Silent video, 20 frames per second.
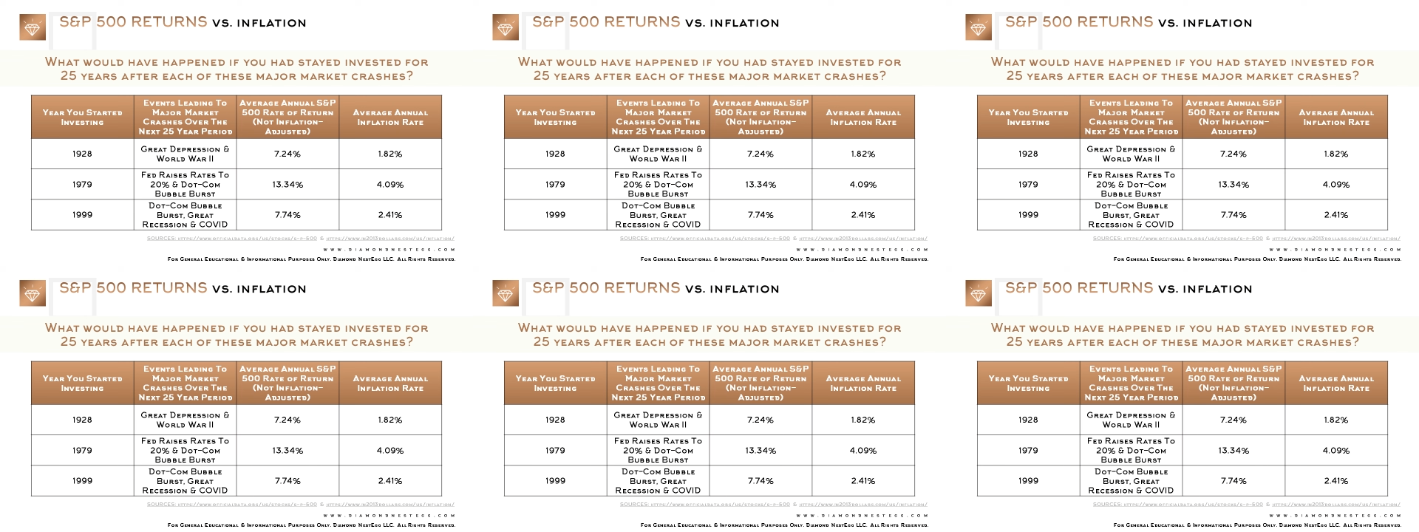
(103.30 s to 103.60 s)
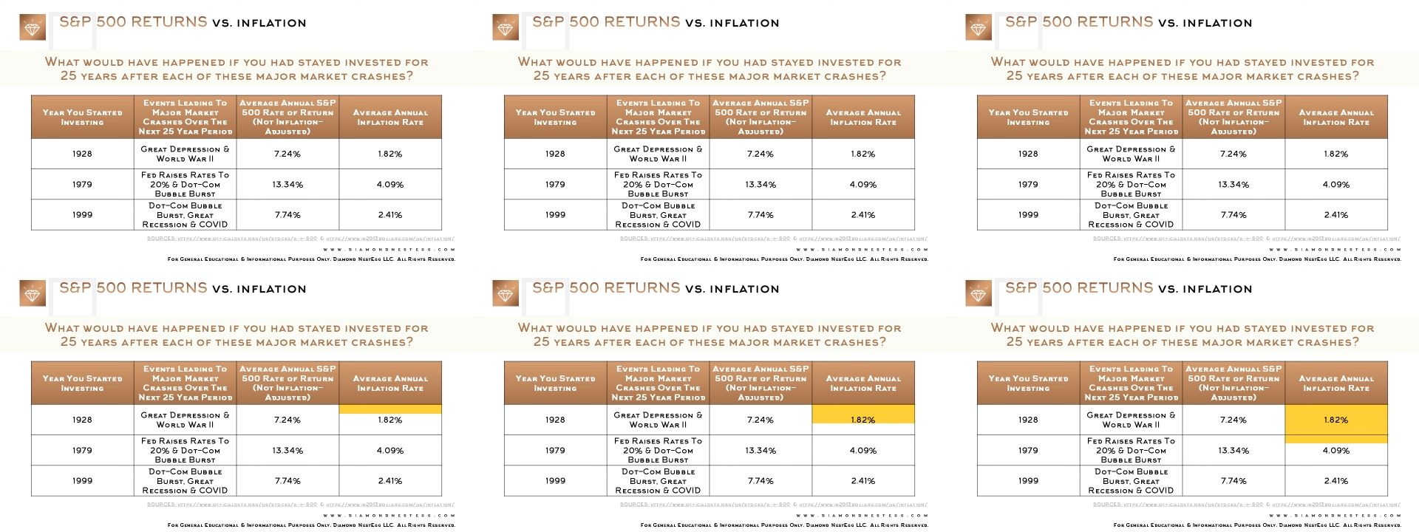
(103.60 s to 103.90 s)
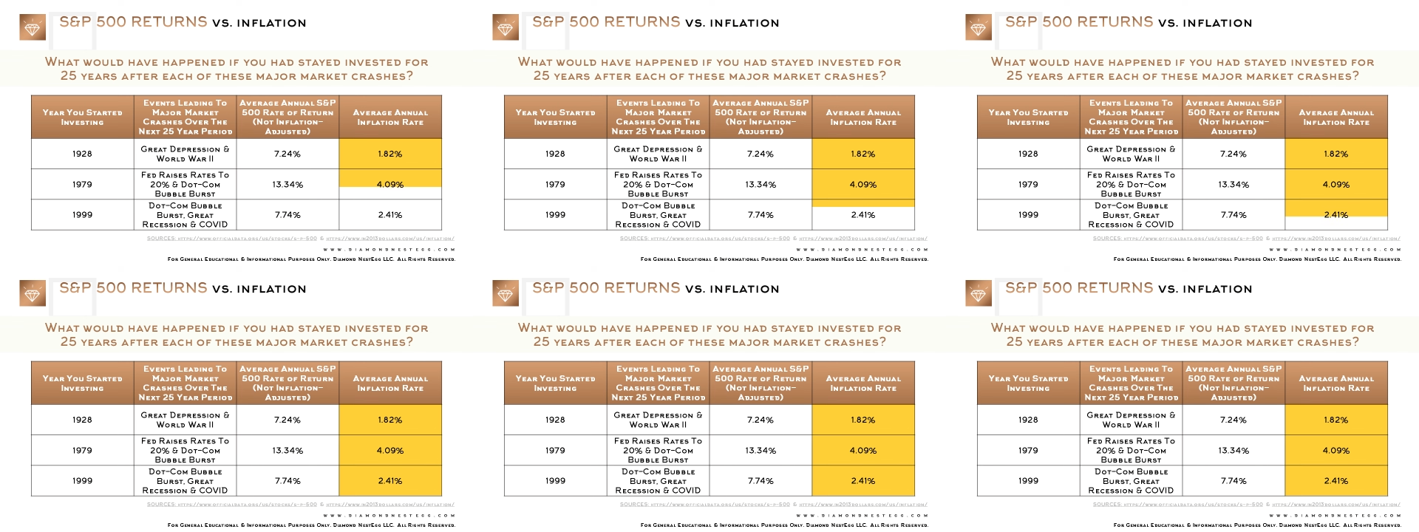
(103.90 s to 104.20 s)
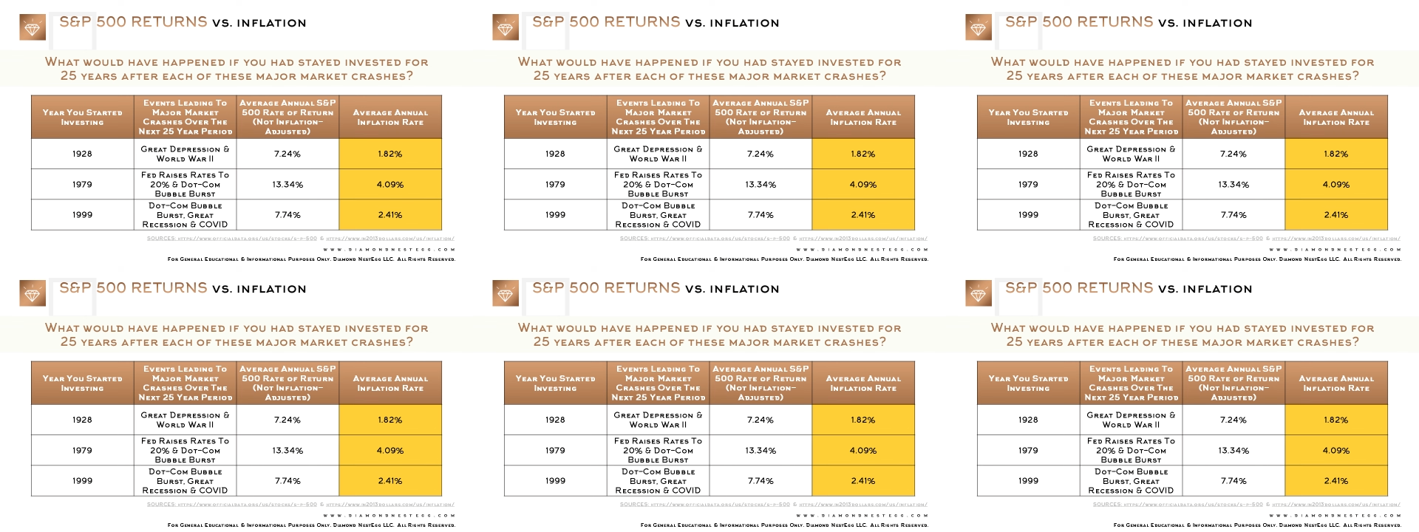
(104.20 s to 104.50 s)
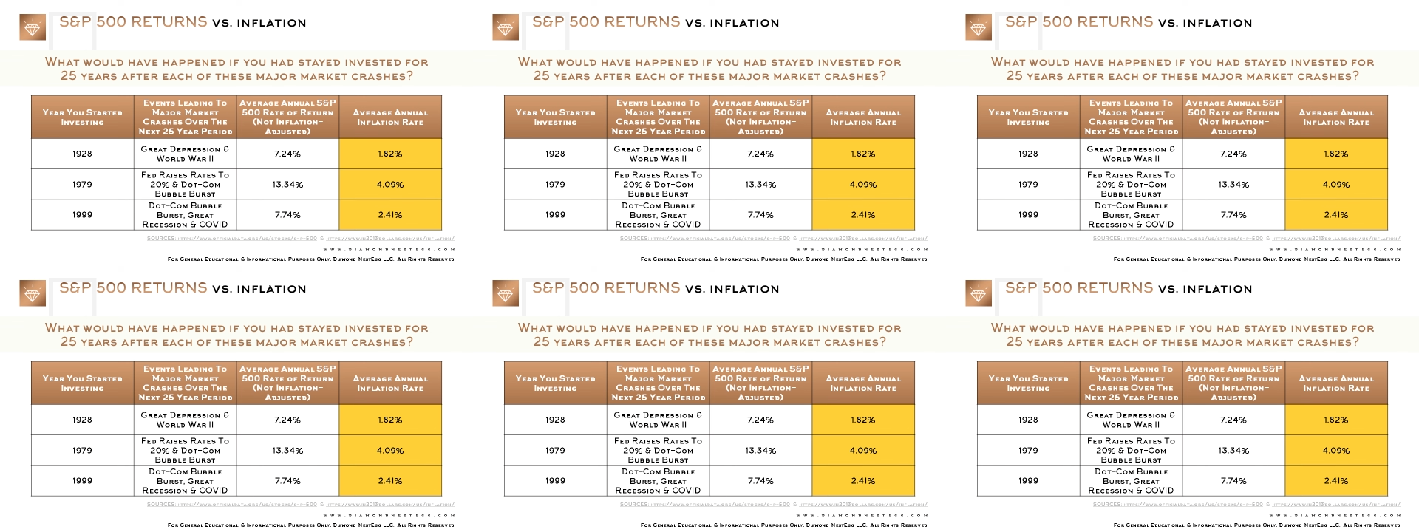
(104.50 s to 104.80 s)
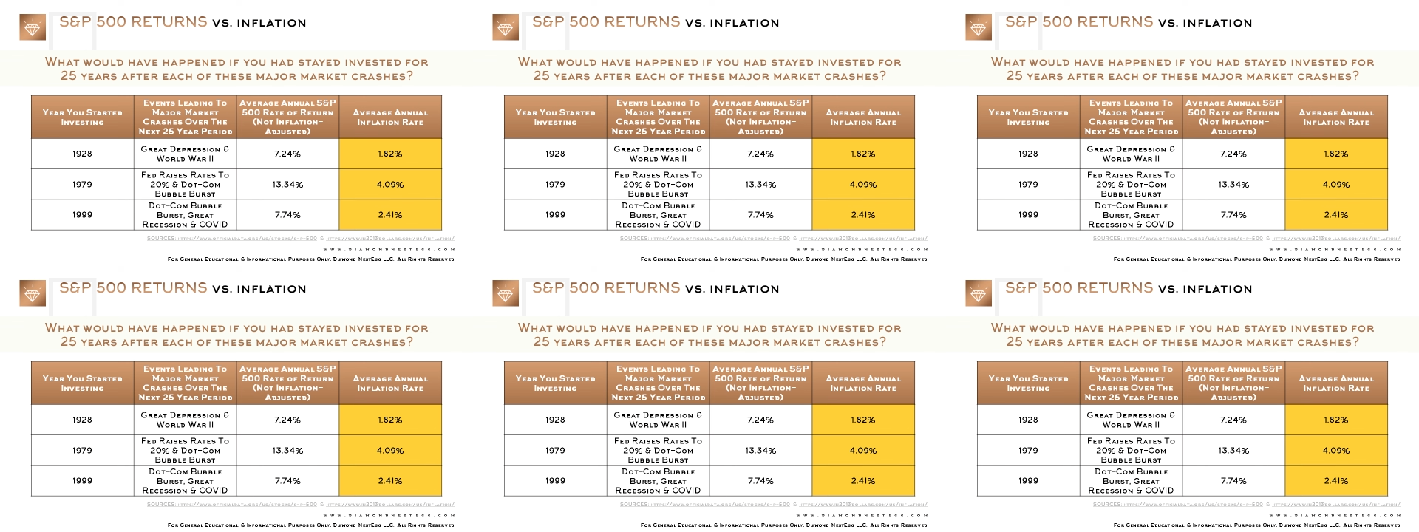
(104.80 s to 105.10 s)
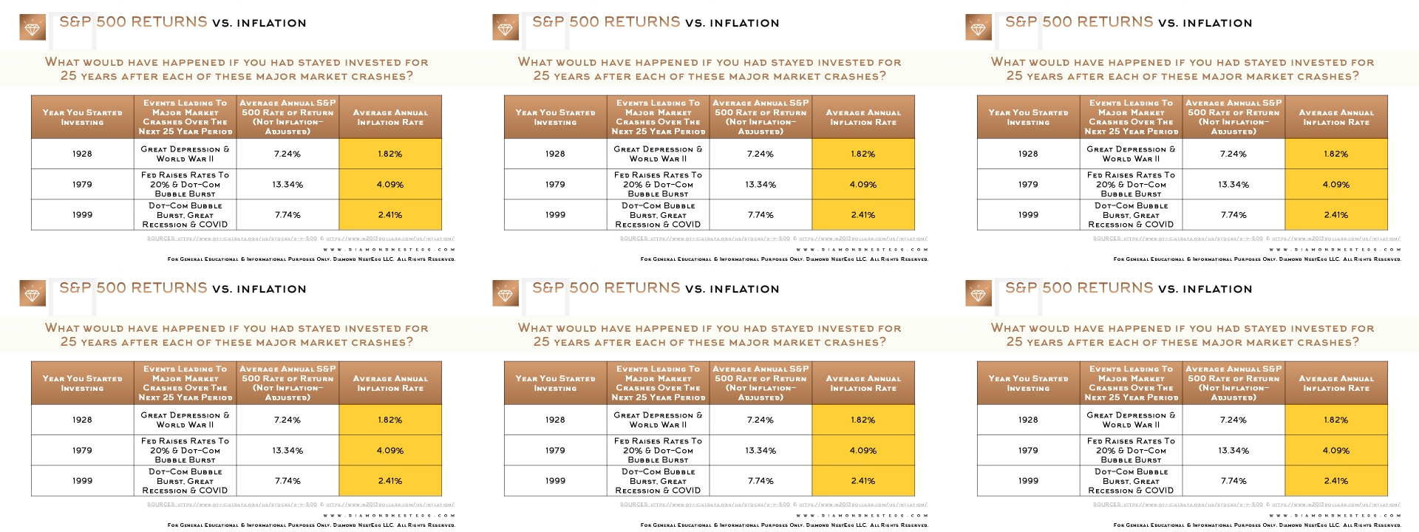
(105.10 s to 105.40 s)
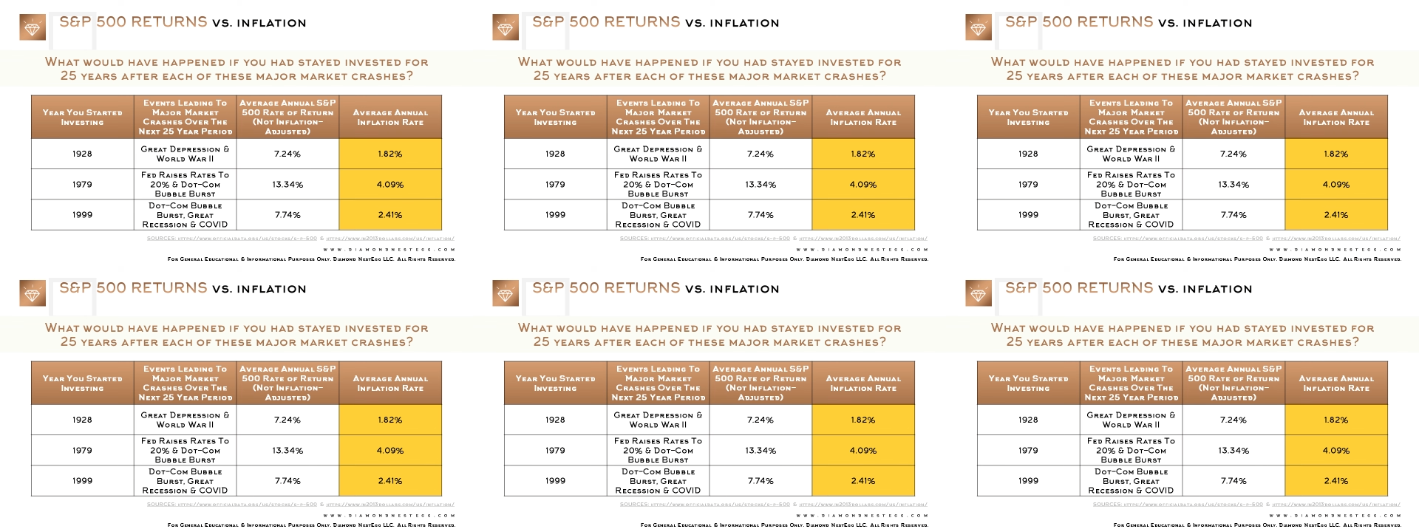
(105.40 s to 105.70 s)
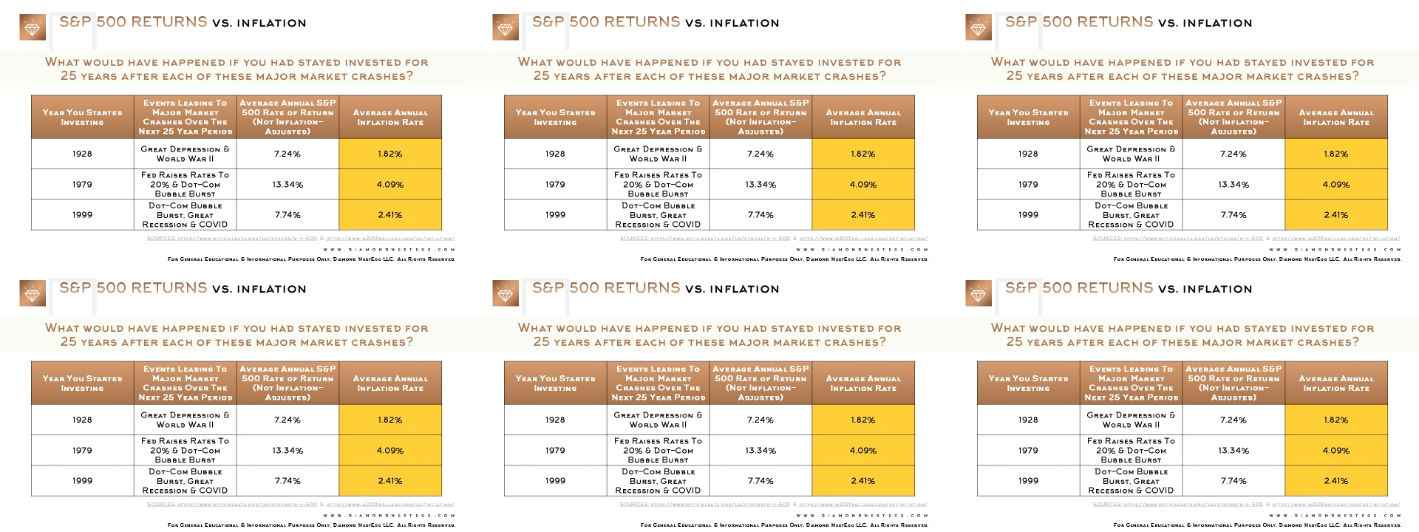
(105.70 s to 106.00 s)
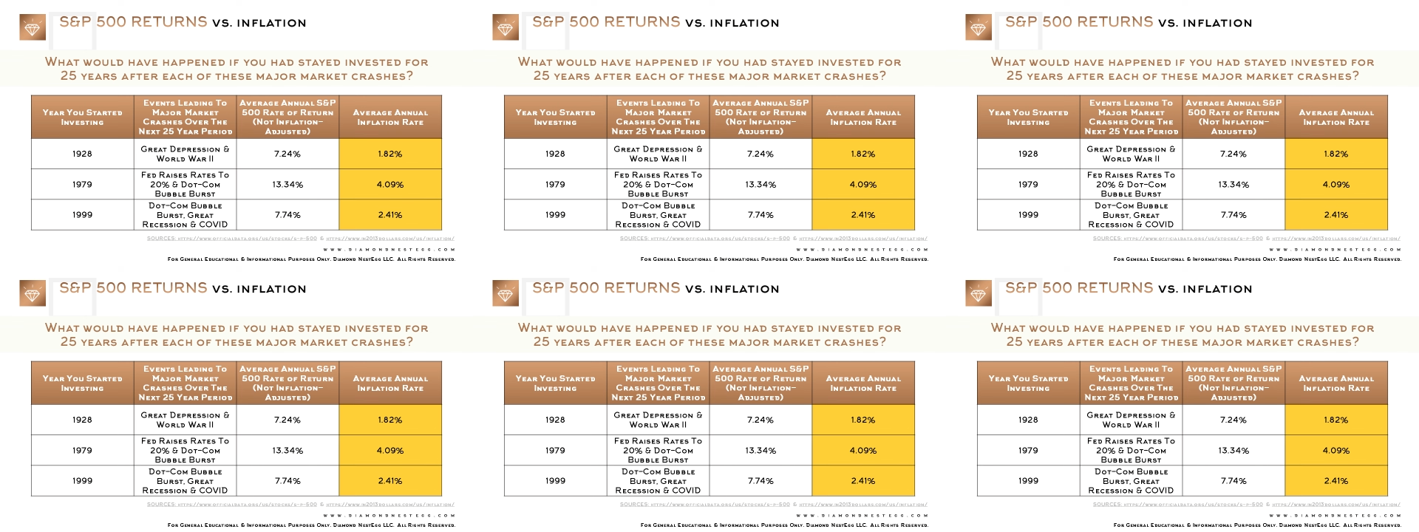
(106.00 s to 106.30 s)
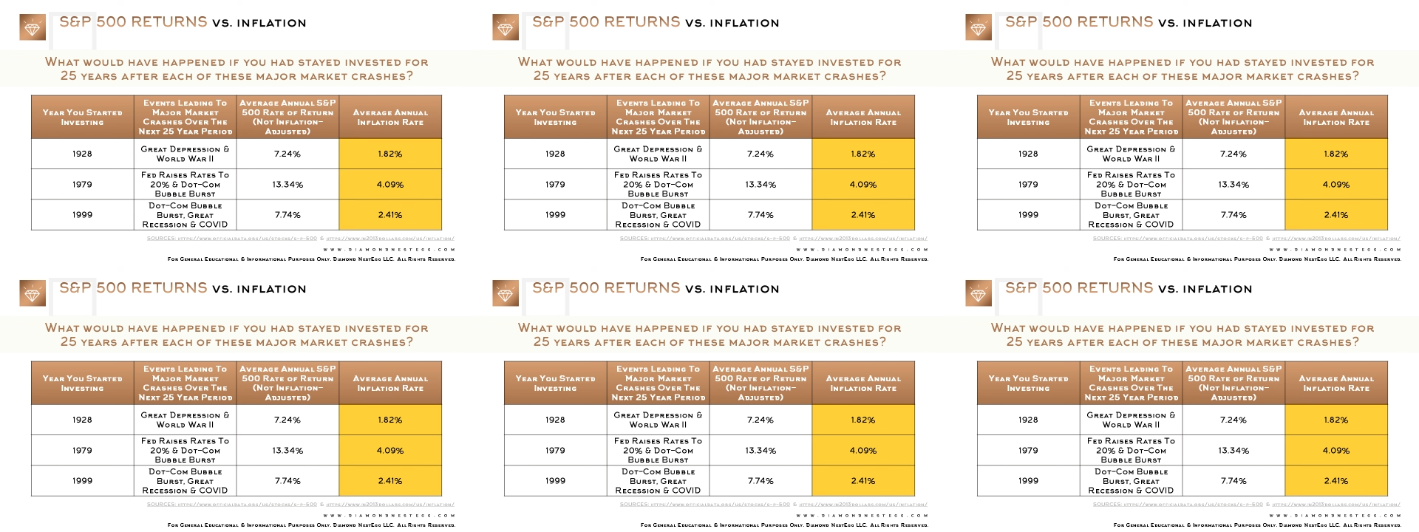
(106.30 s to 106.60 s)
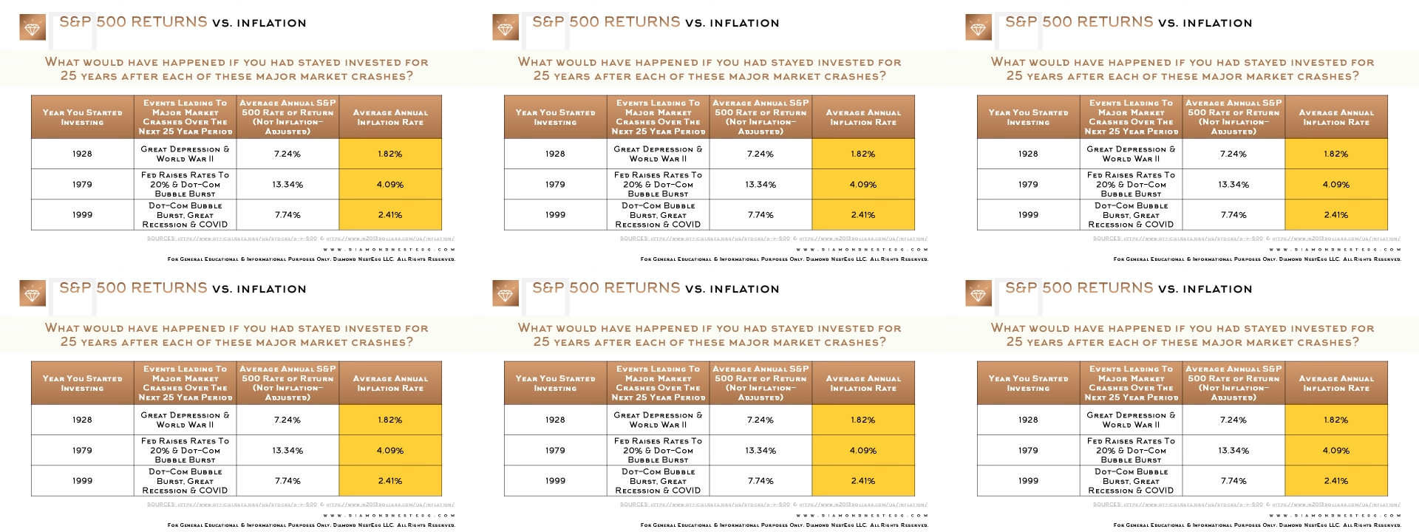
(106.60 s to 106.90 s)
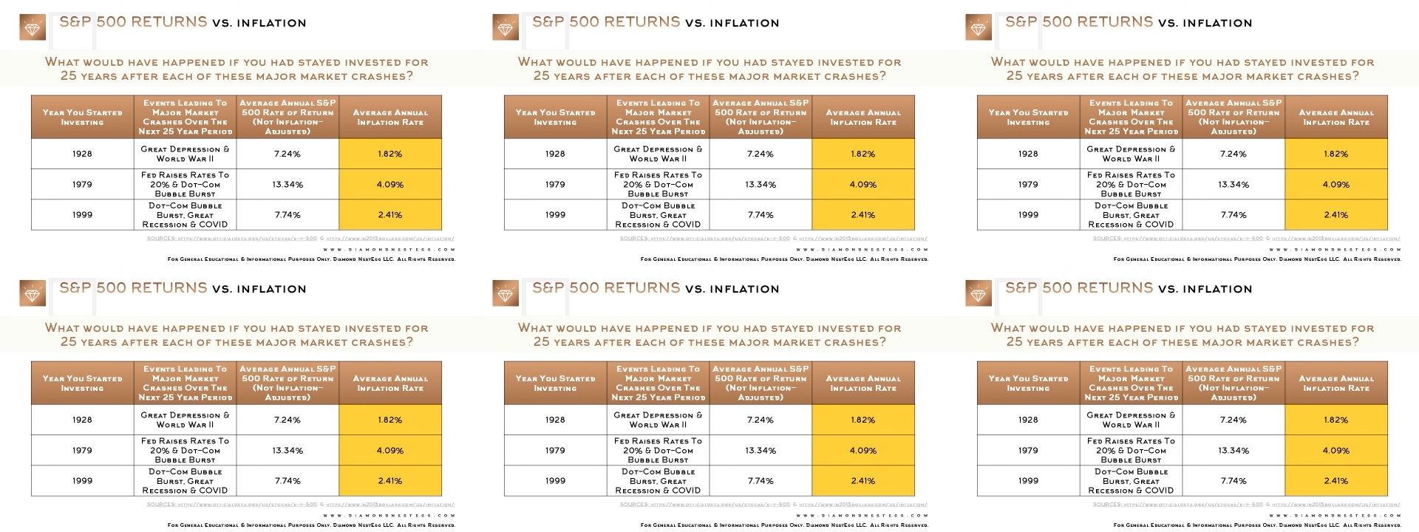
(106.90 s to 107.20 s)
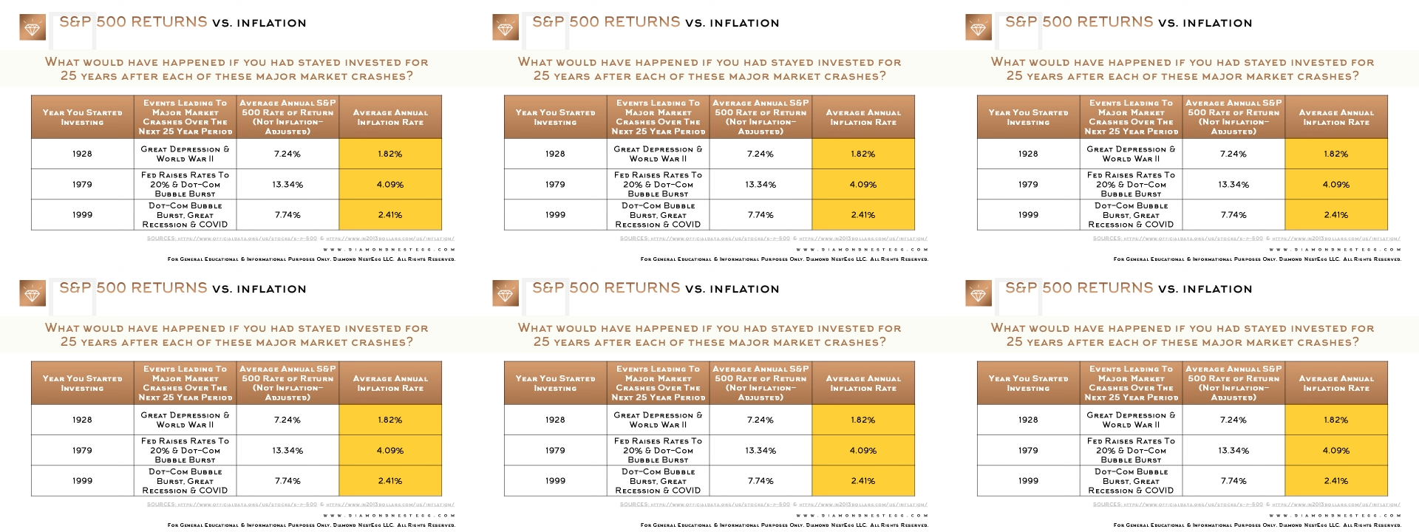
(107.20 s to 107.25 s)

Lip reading: No face is visible, so there are no lips to read.